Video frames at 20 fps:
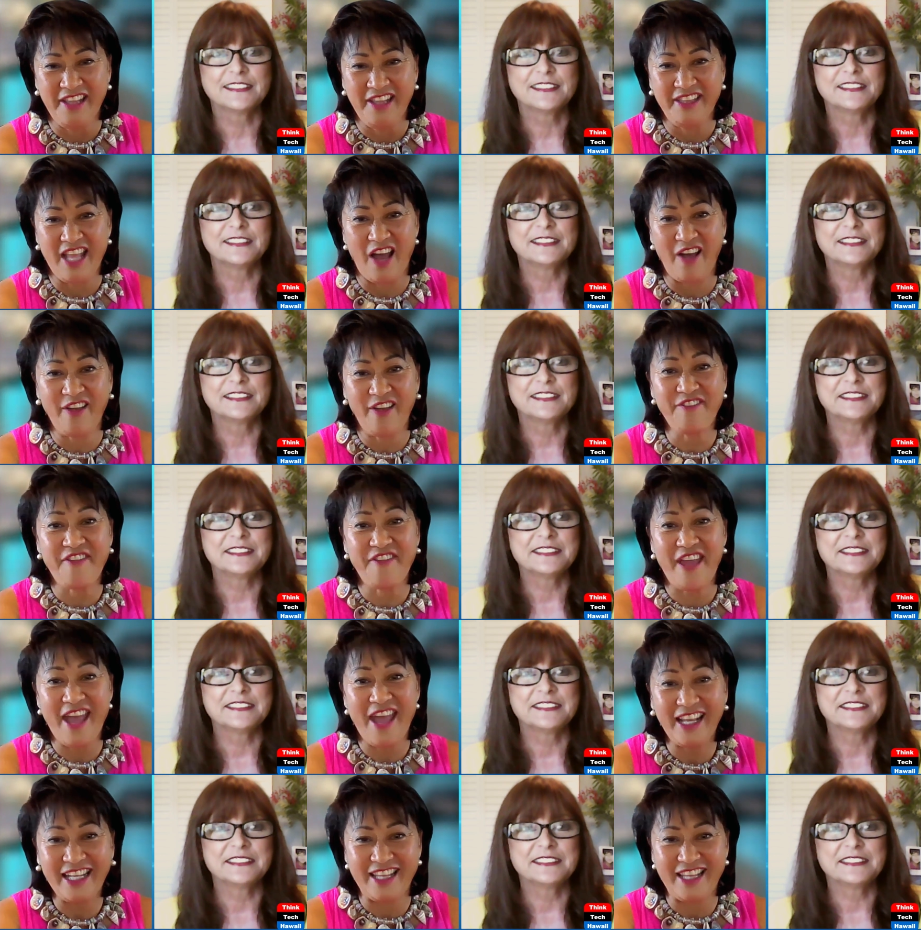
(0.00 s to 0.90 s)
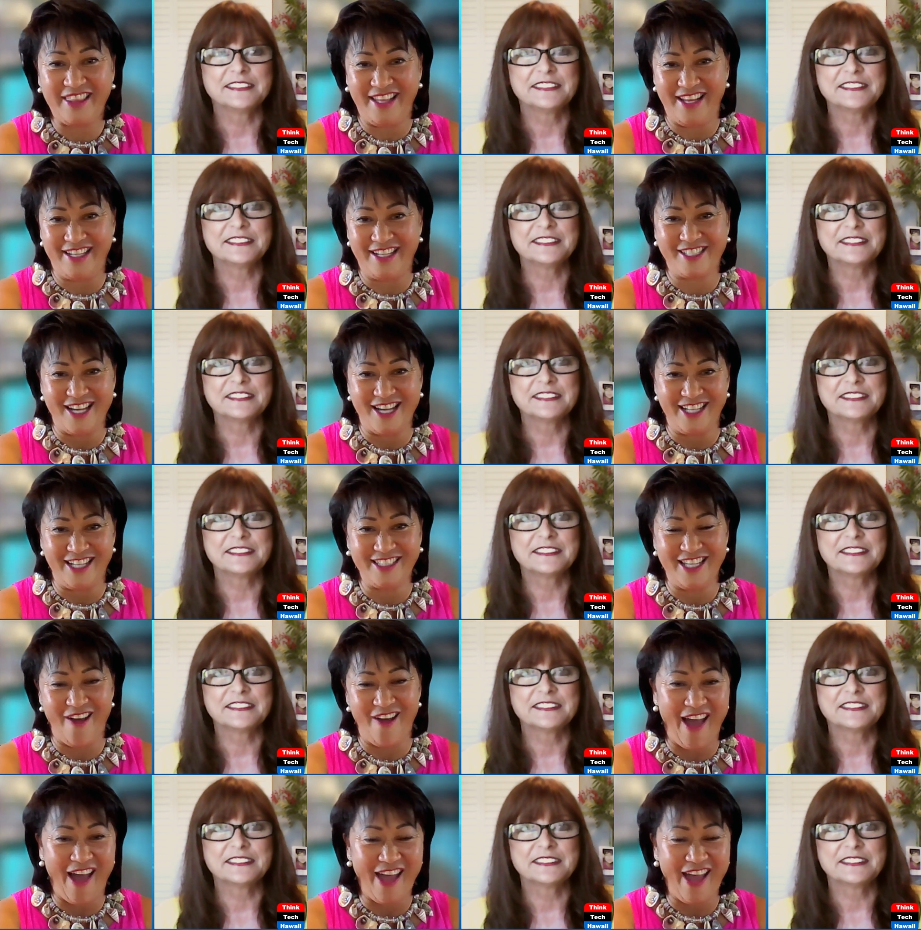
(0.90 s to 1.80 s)
Speaker 1: Now, if anything,
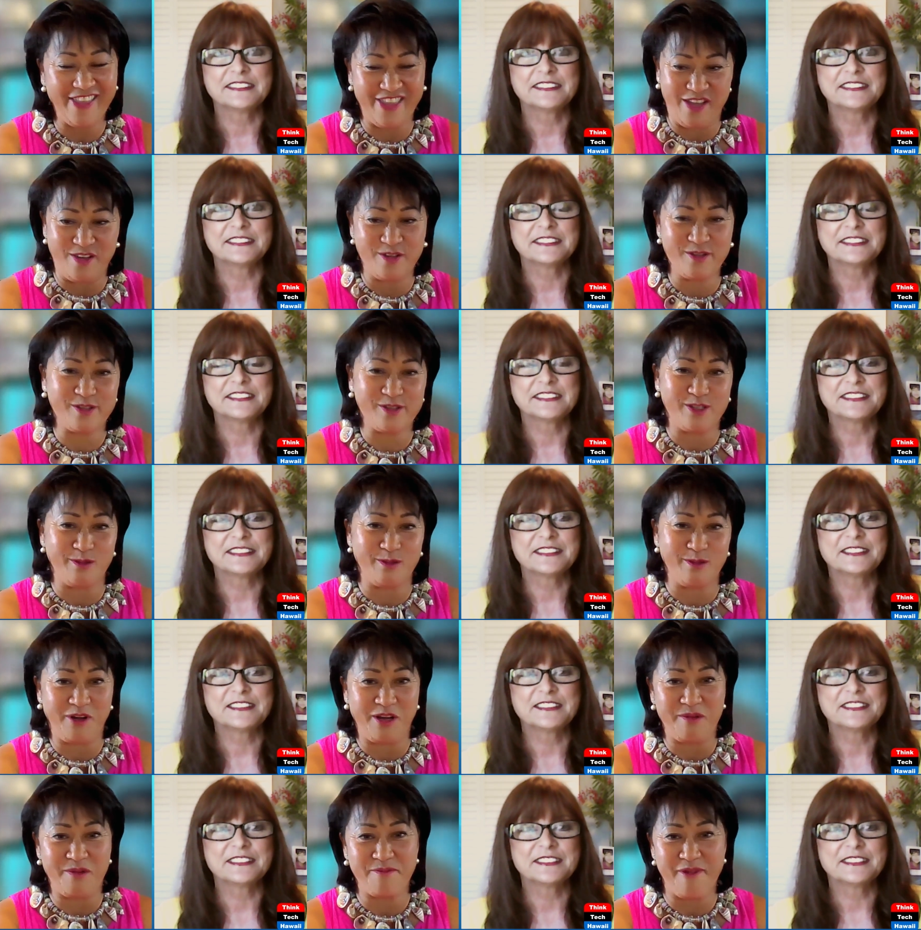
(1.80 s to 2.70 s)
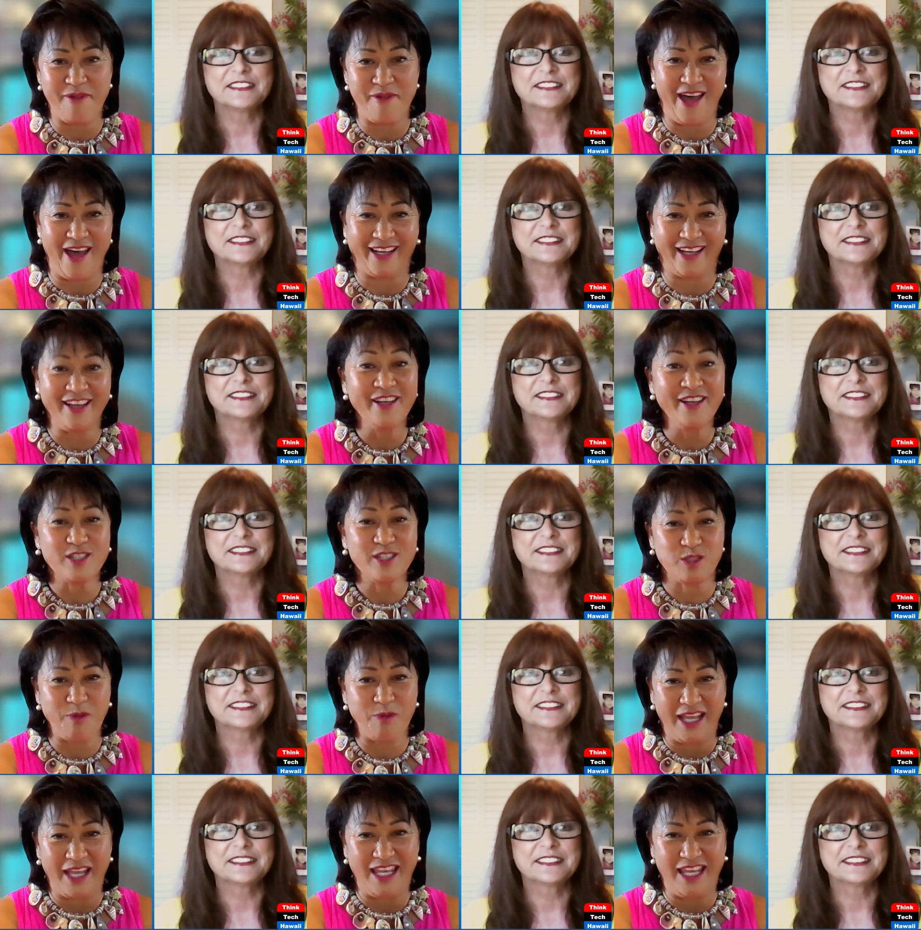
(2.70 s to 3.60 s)
Chantal, I think you should bring back
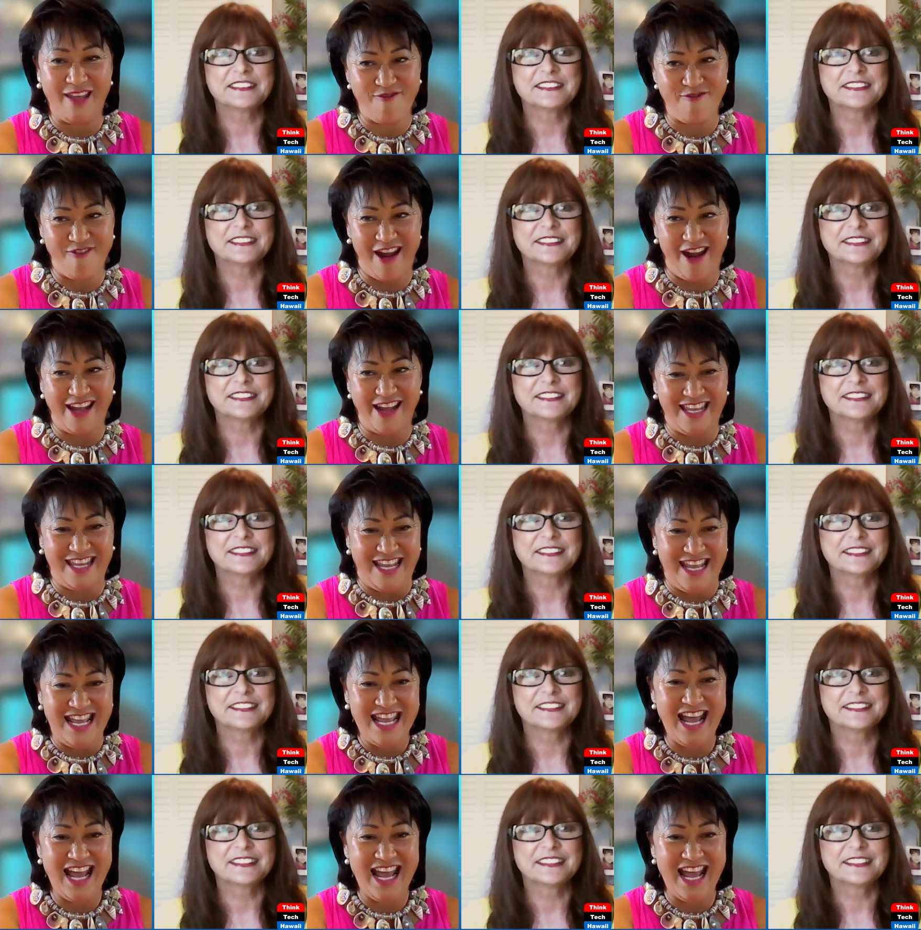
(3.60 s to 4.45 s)
Swanky Frankie.